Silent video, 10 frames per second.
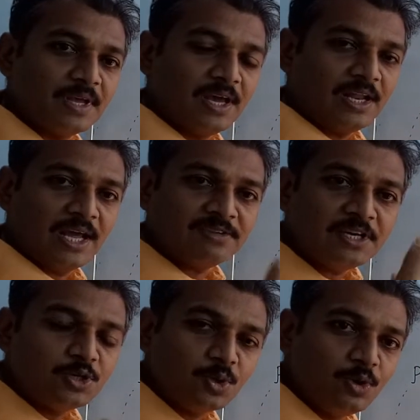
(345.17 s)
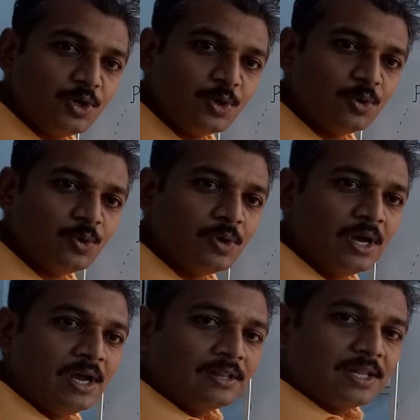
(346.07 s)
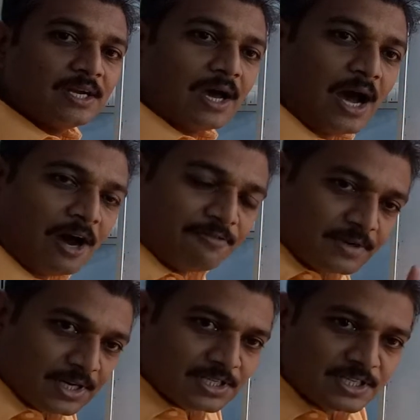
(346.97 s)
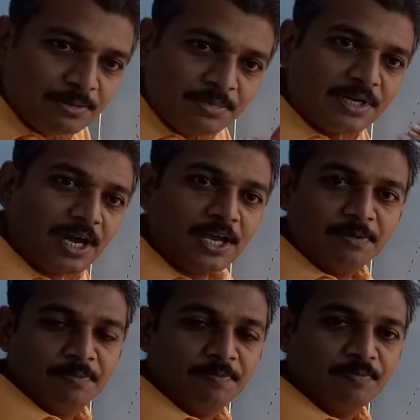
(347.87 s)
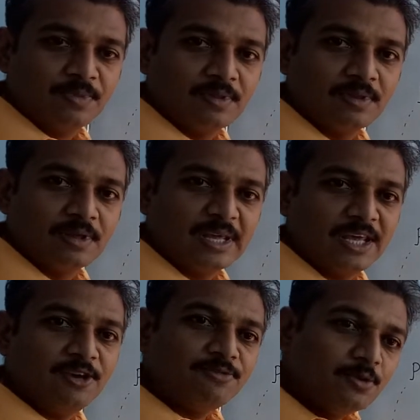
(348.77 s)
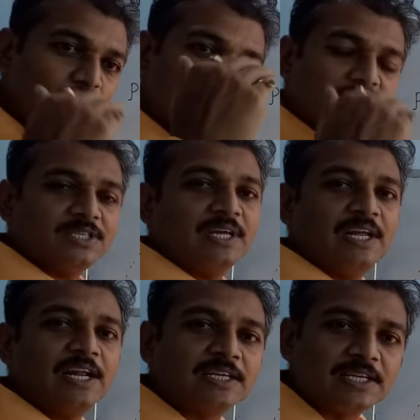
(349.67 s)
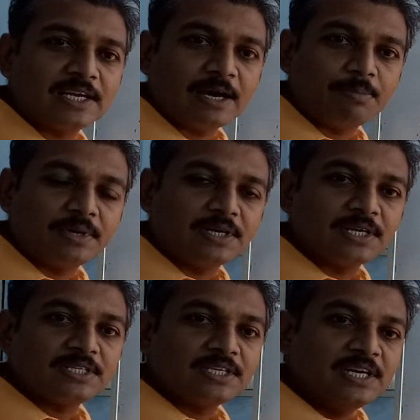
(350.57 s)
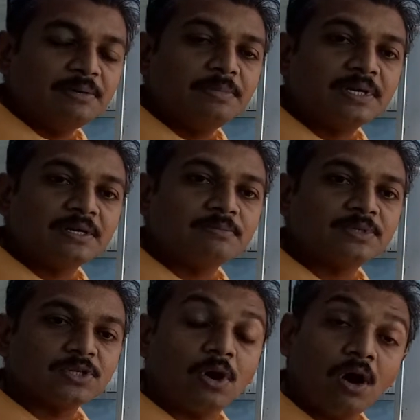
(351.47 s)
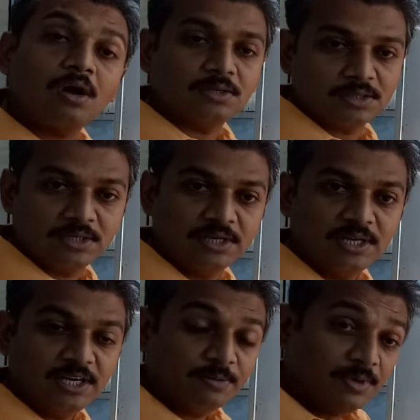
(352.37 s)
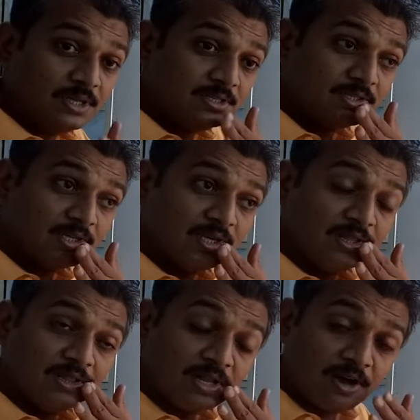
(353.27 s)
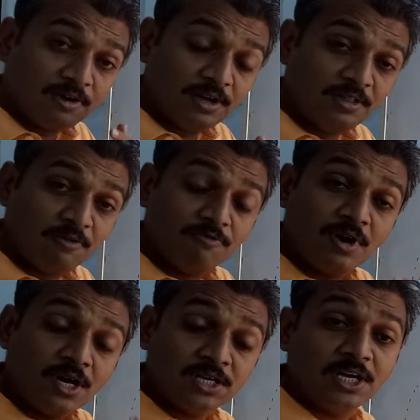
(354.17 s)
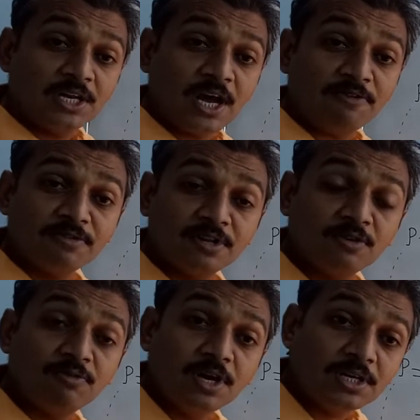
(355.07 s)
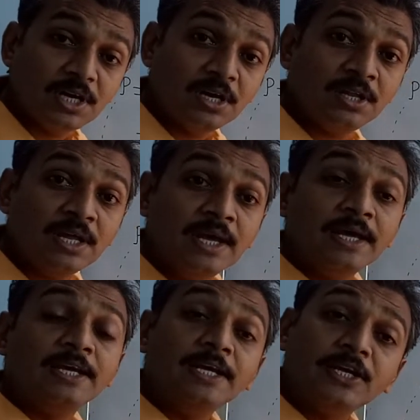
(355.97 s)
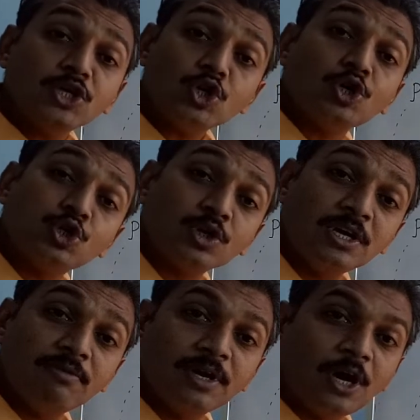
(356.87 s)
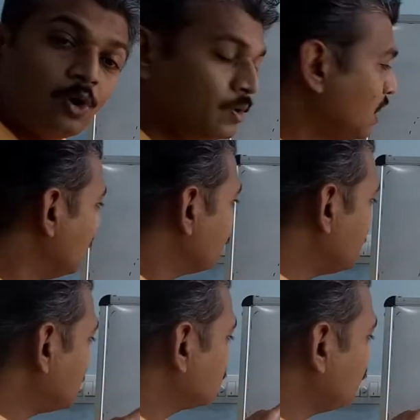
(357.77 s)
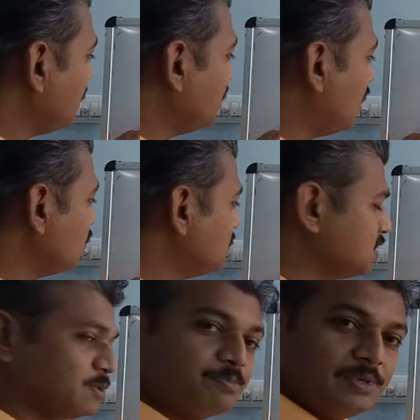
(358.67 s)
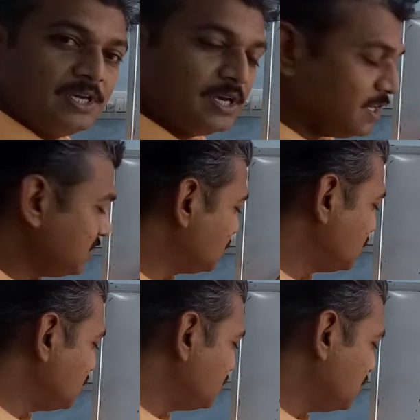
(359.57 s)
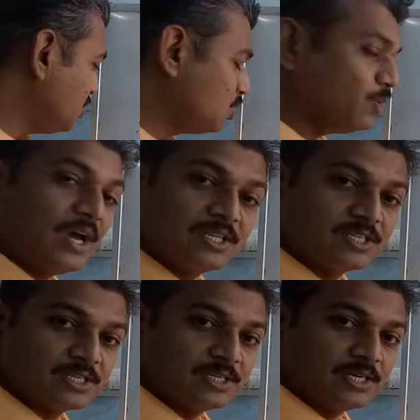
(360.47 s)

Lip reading: And as I told you that after some time, if you touch the electric apparatus, it becomes hot. It means in the work done, after the work done, heat is also given out. That's why now this P is changing into H.